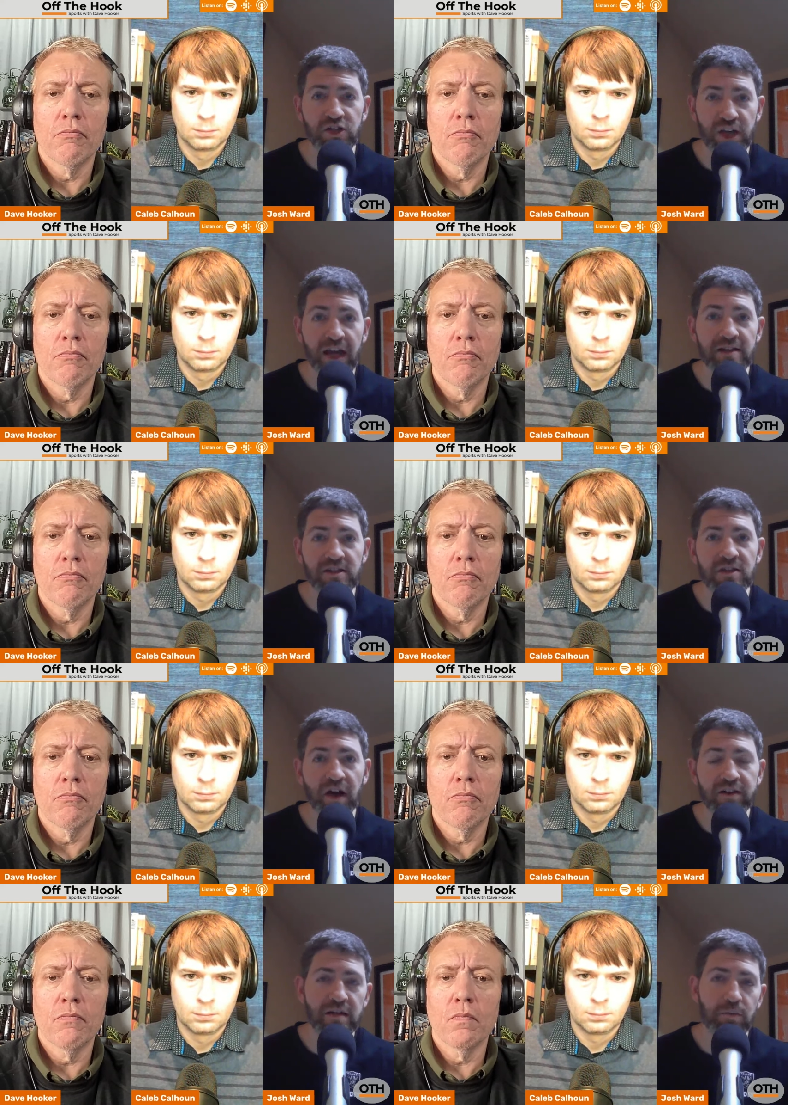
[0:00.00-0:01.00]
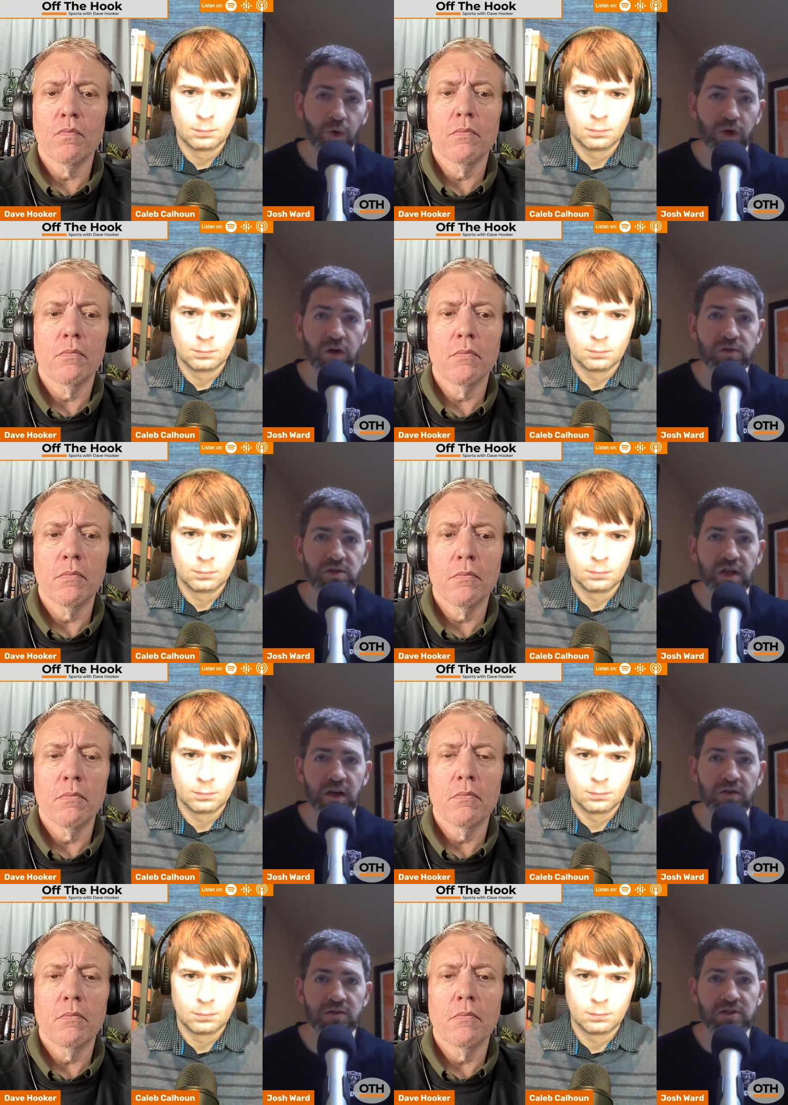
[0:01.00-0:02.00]
Speaker 1: chance that Dante Moore goes
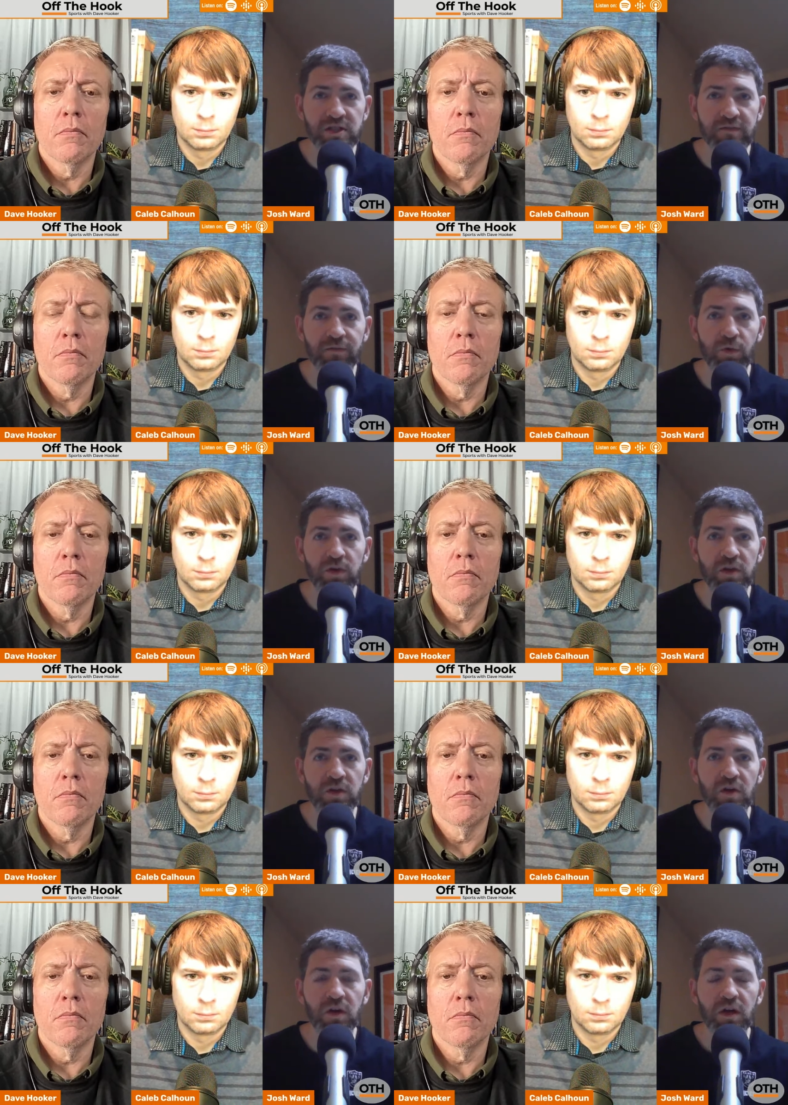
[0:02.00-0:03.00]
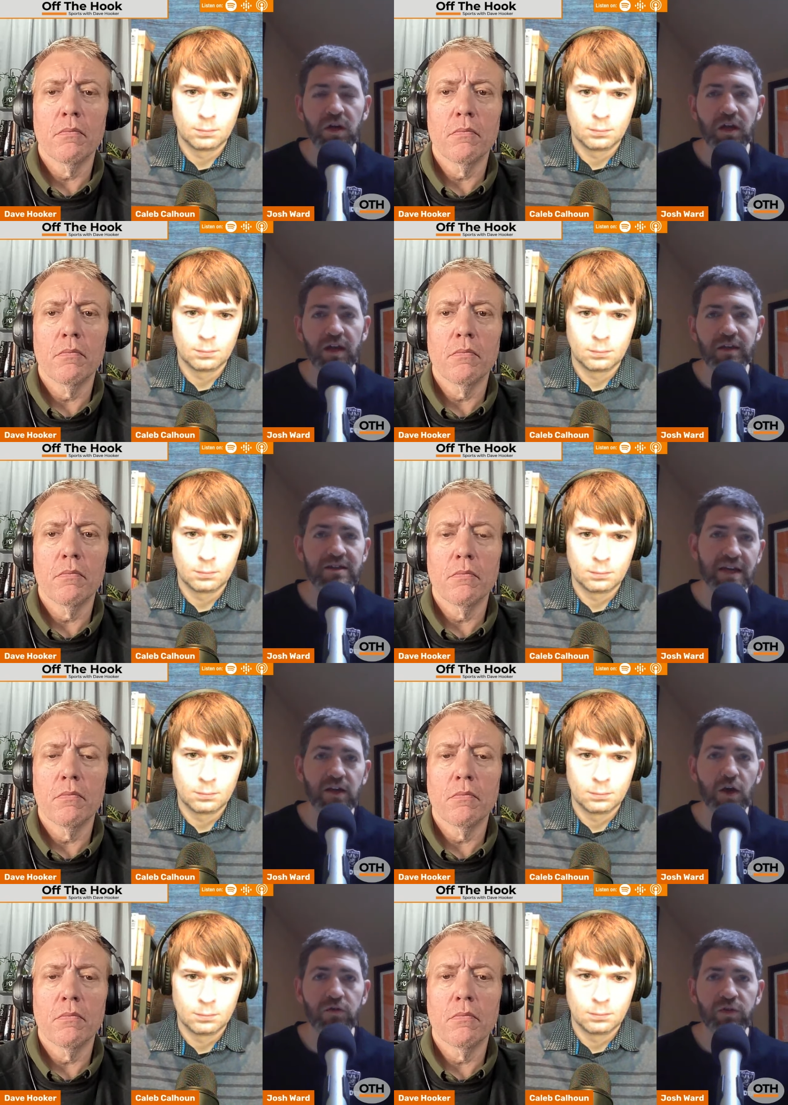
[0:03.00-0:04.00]
there to sit for a year and then
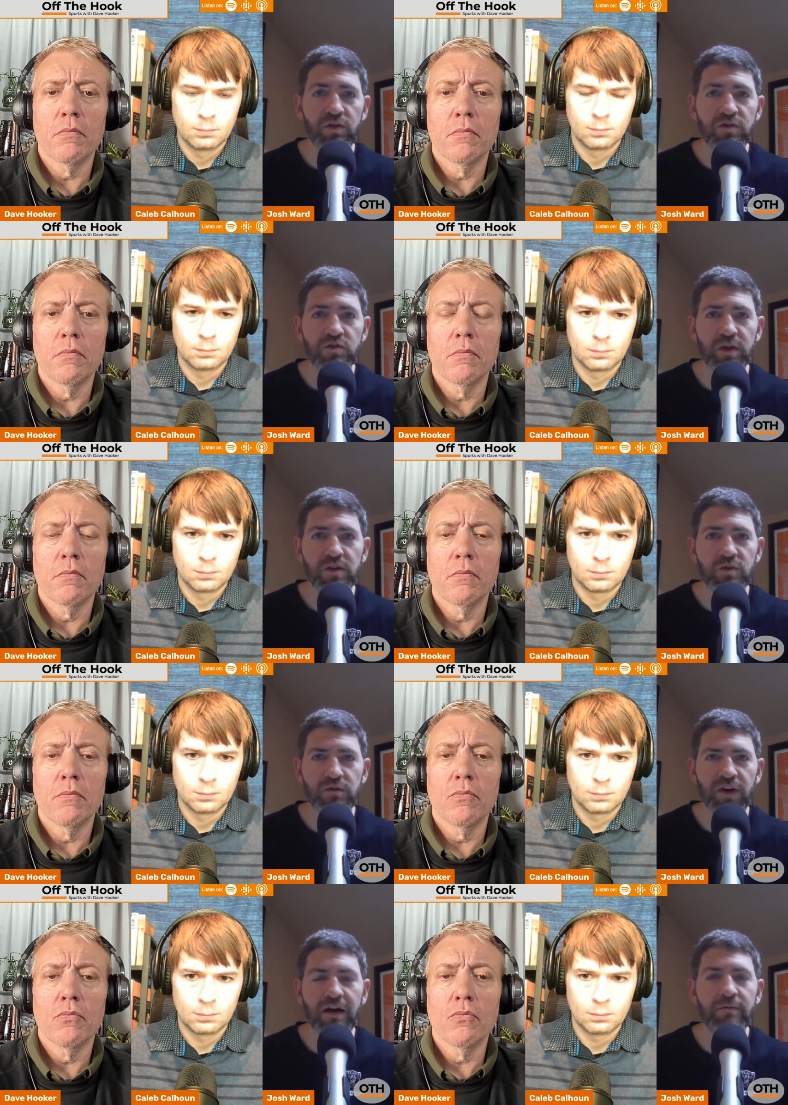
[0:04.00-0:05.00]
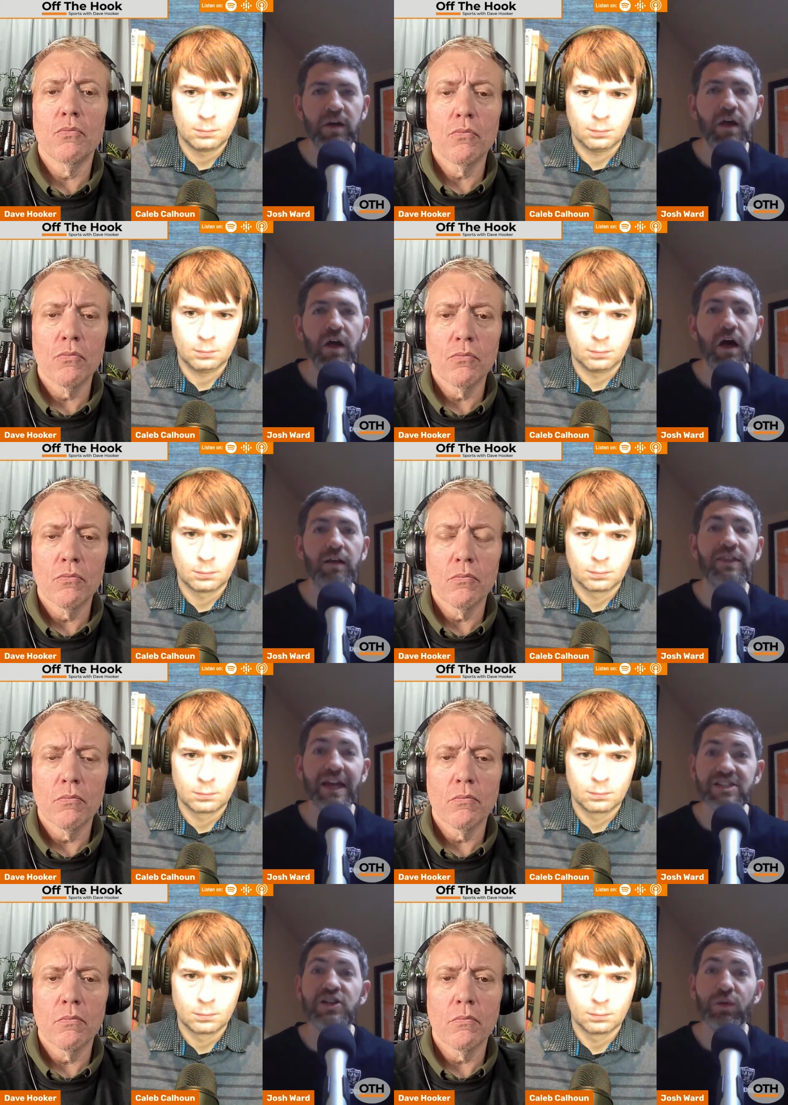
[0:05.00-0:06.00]
take over in 2025.
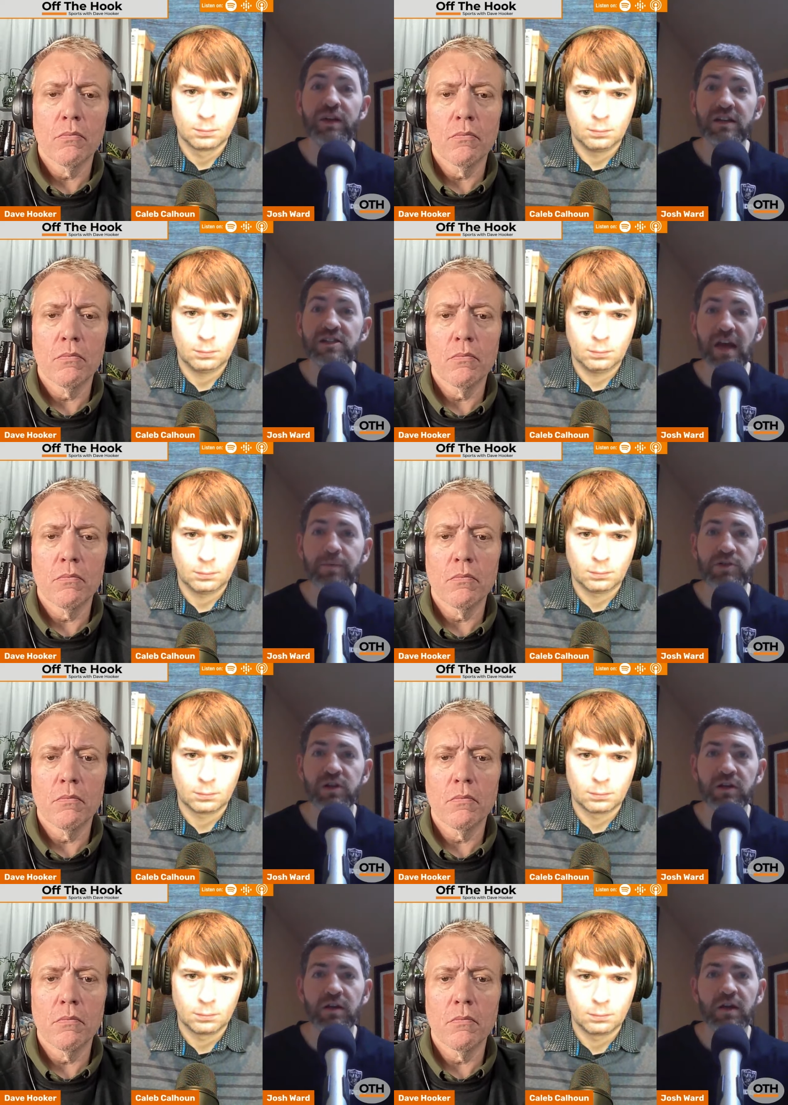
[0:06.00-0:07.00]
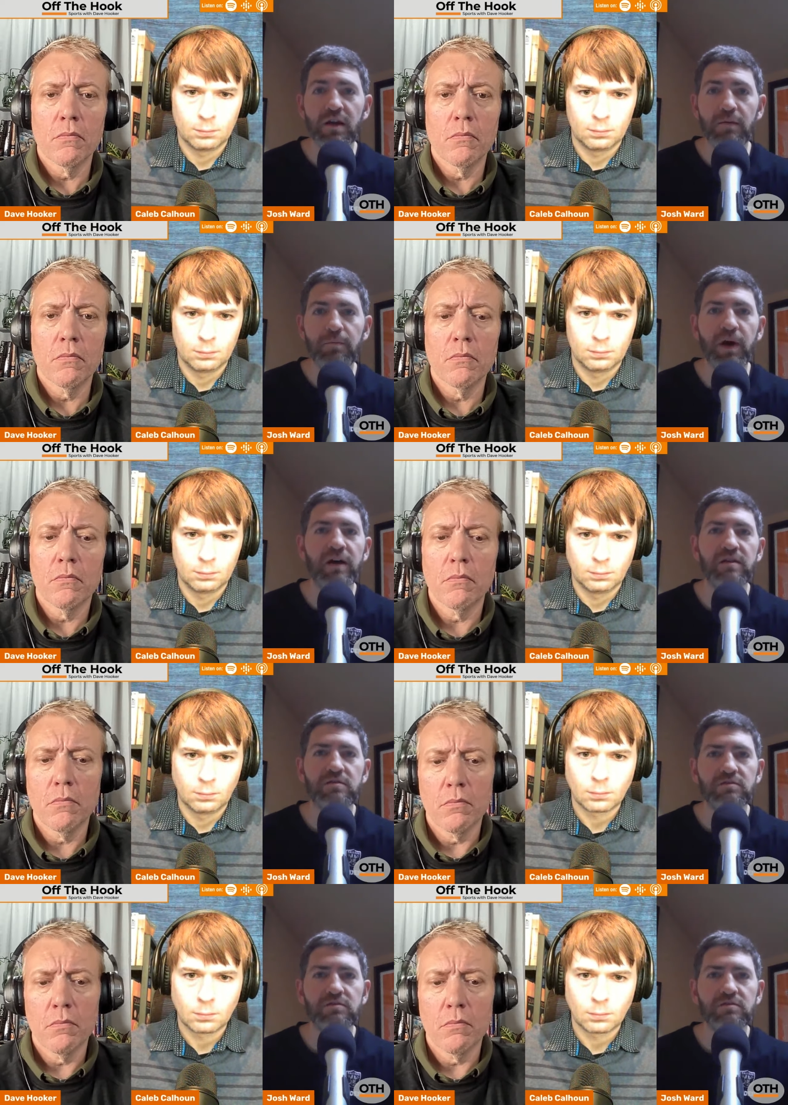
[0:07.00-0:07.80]
That's still the exception, but